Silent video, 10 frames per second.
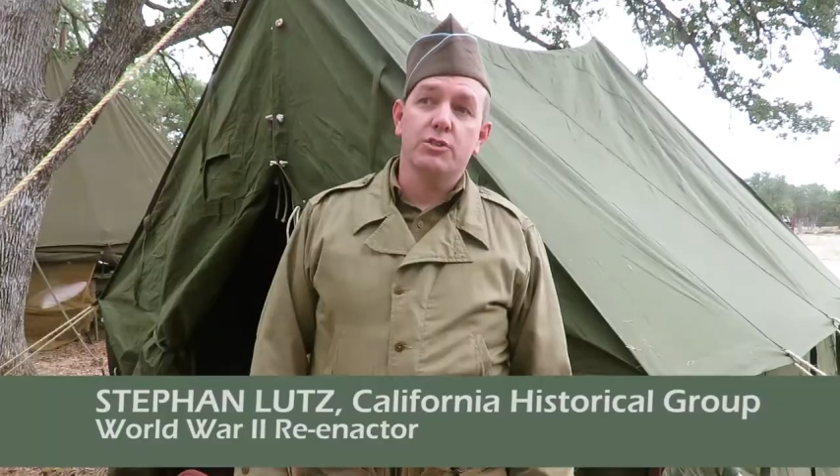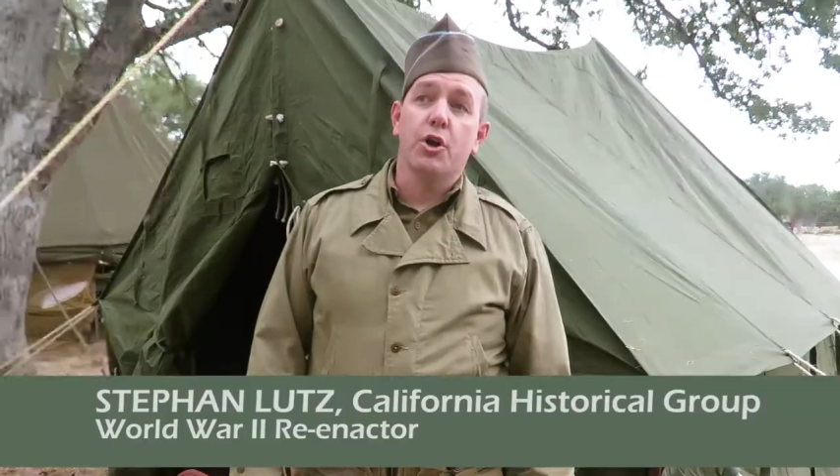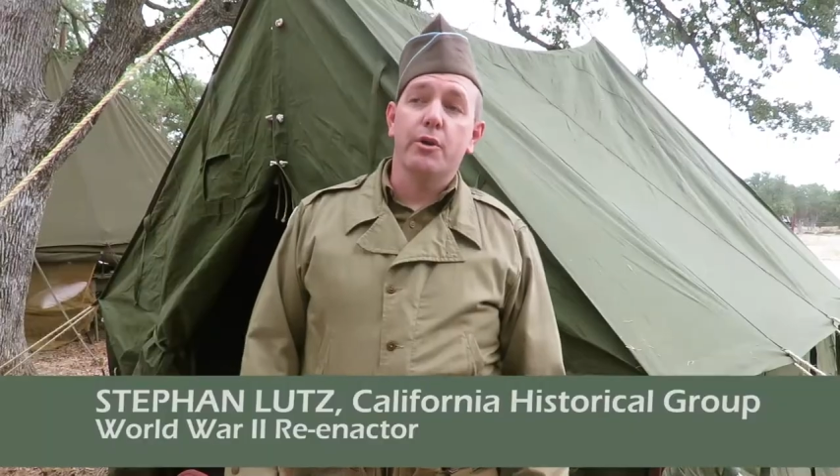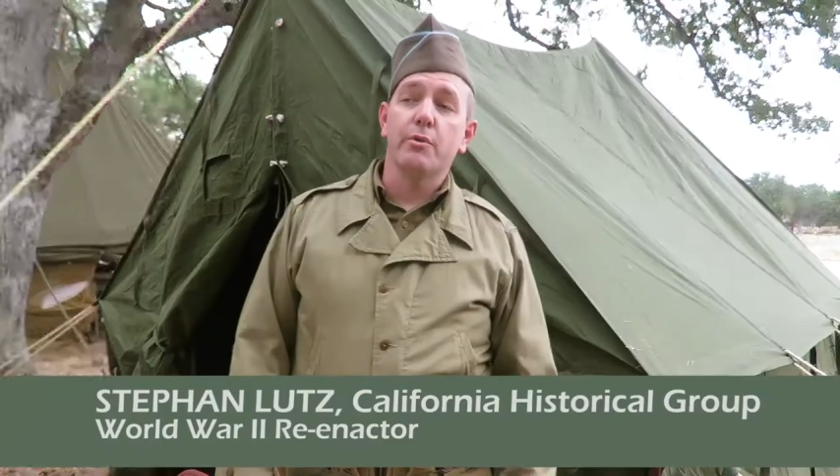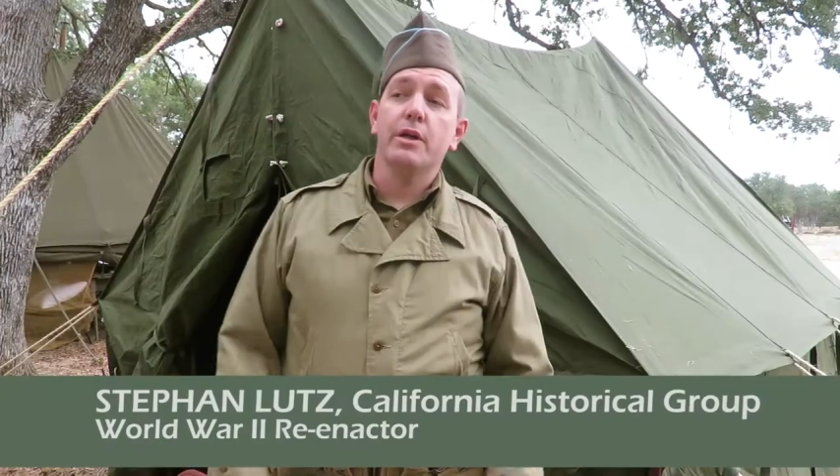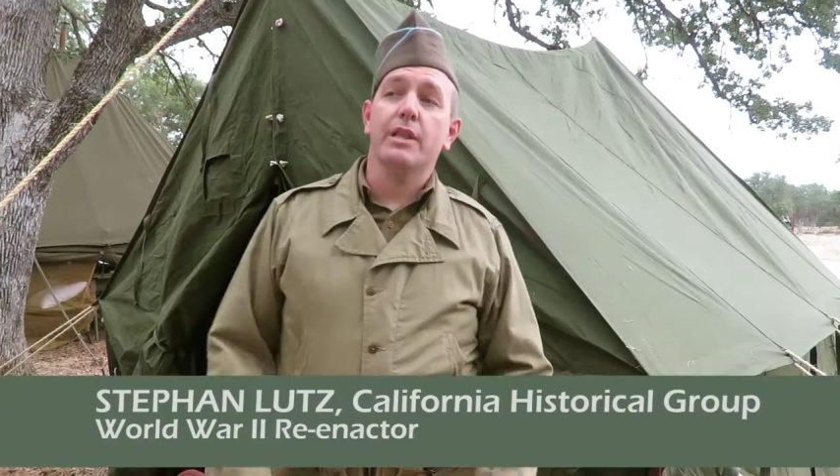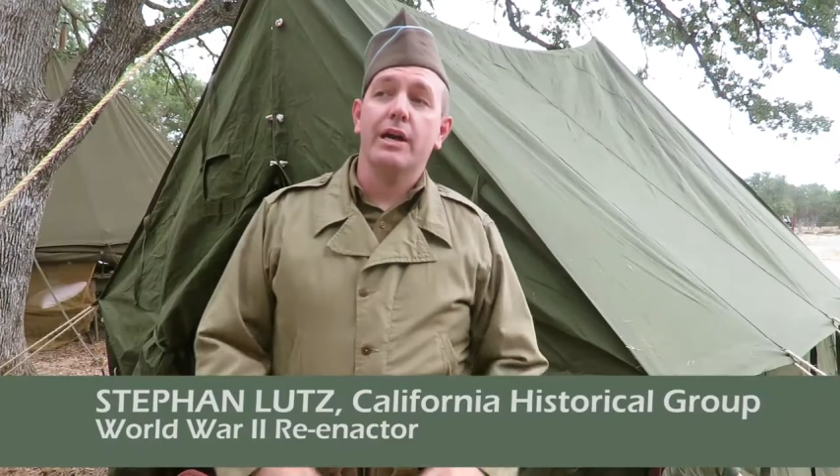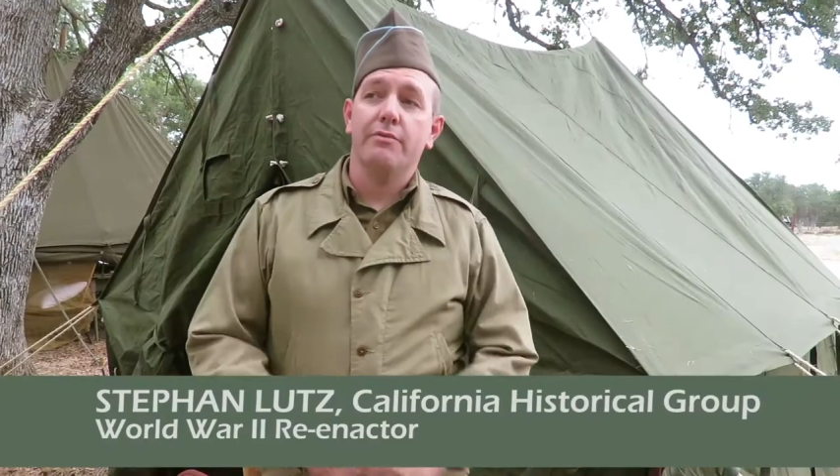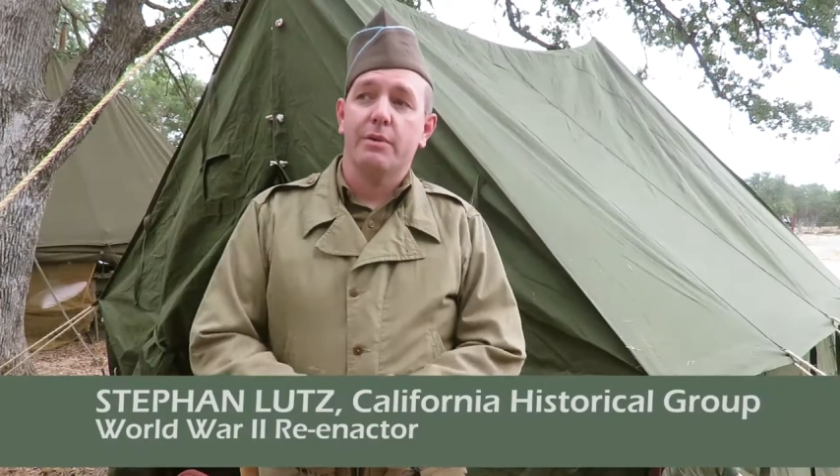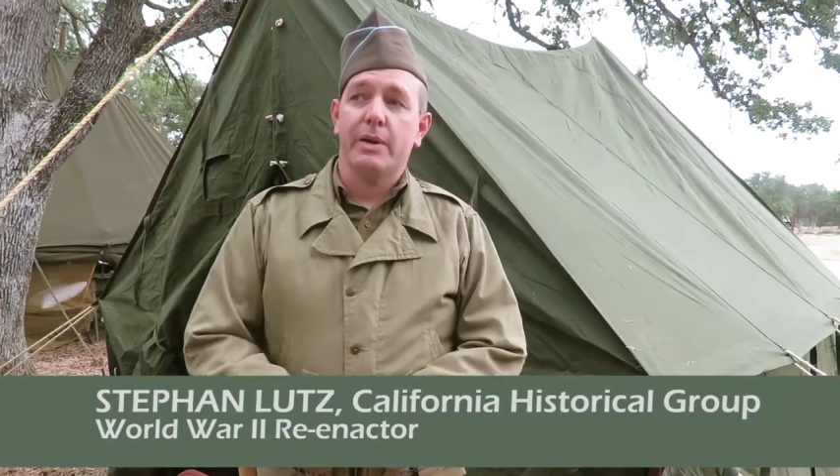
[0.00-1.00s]
So in real
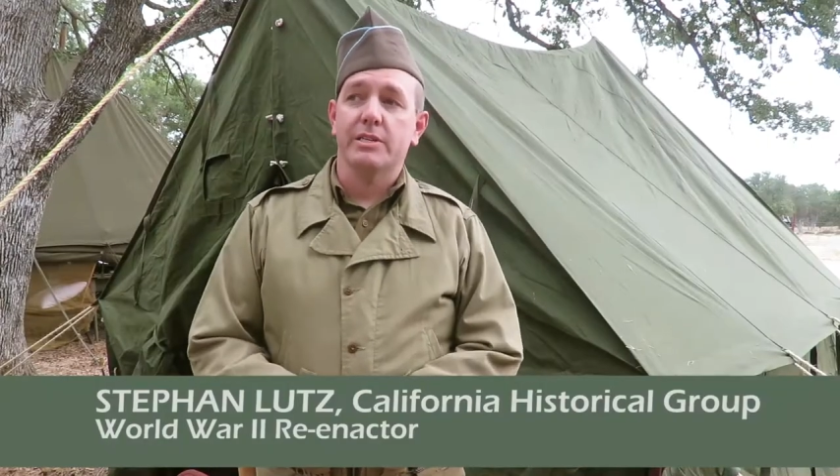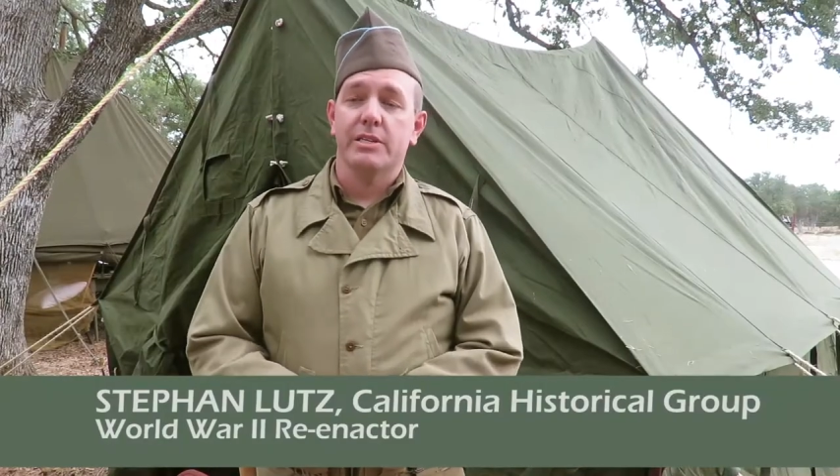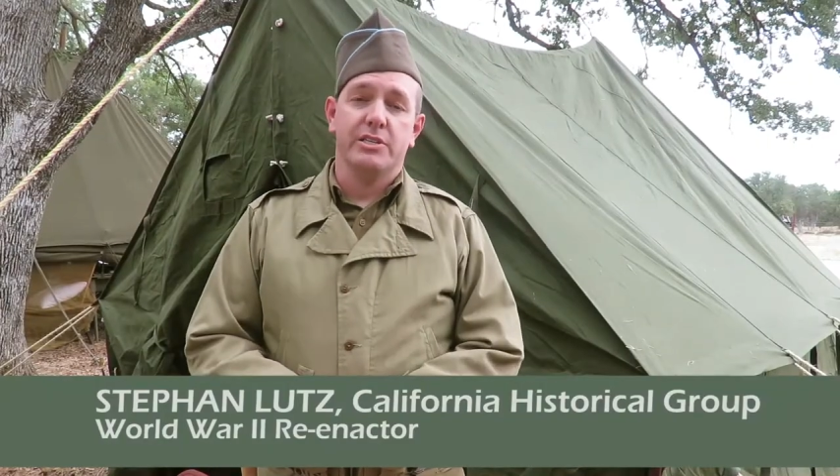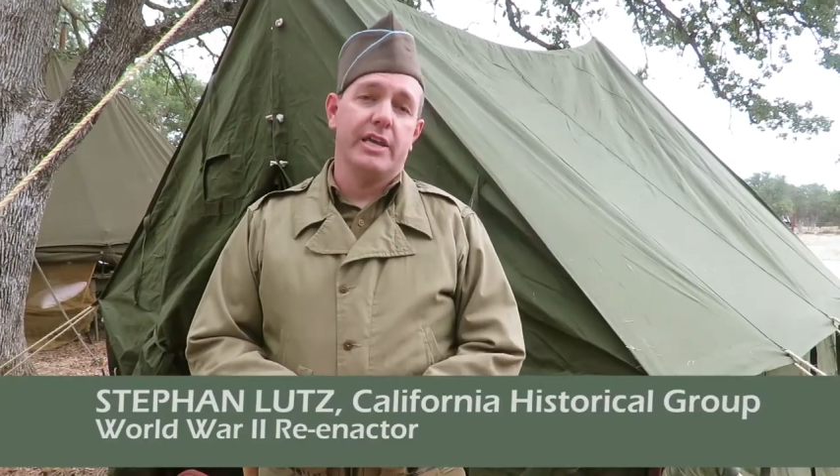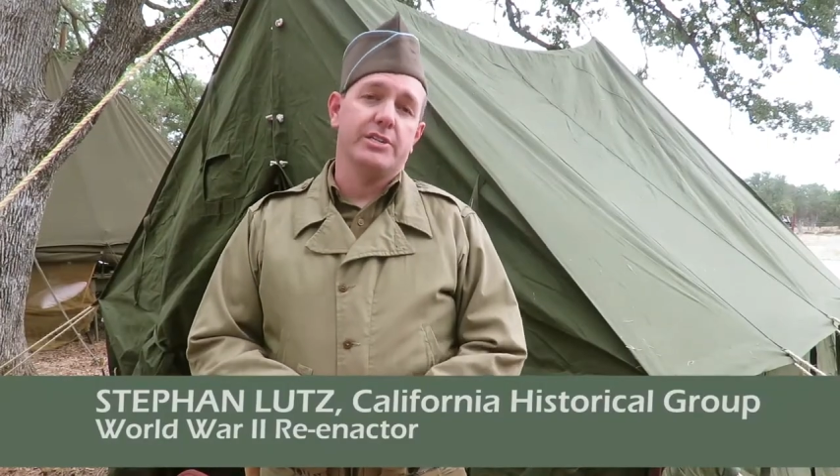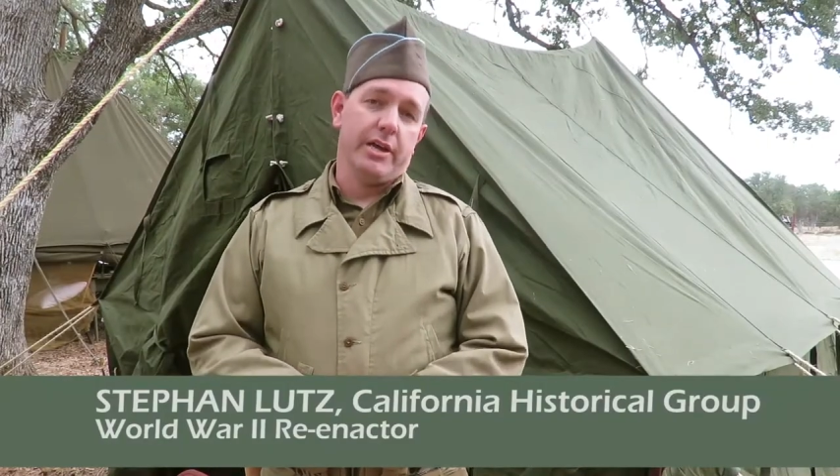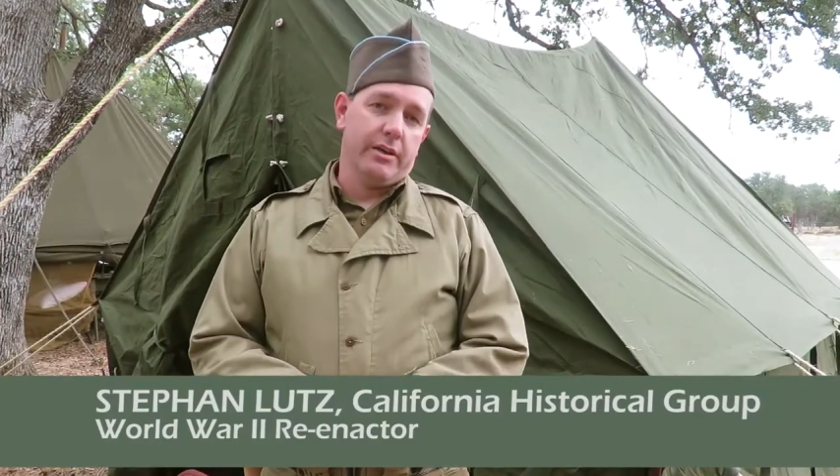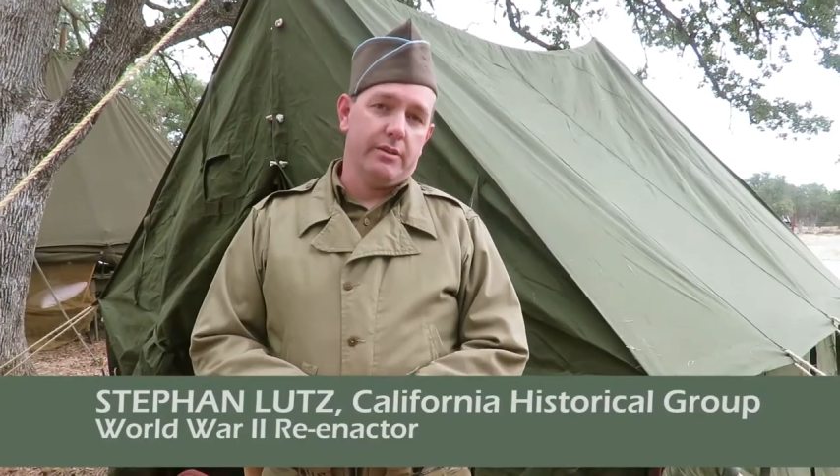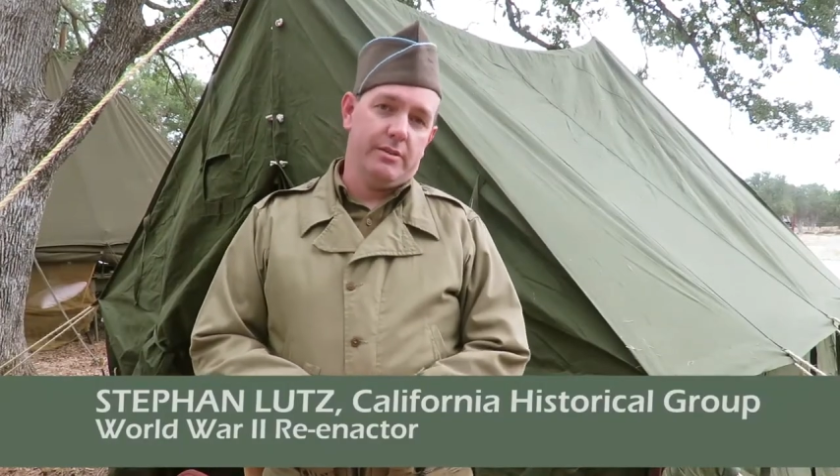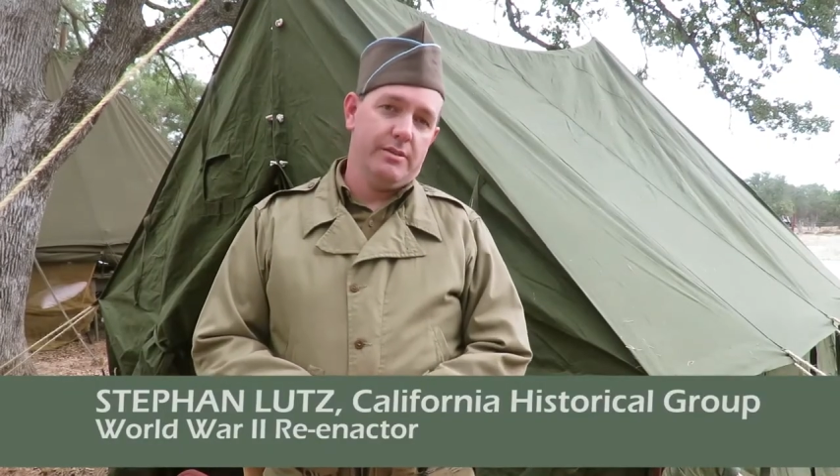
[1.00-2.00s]
life, I'm actually a stagehand.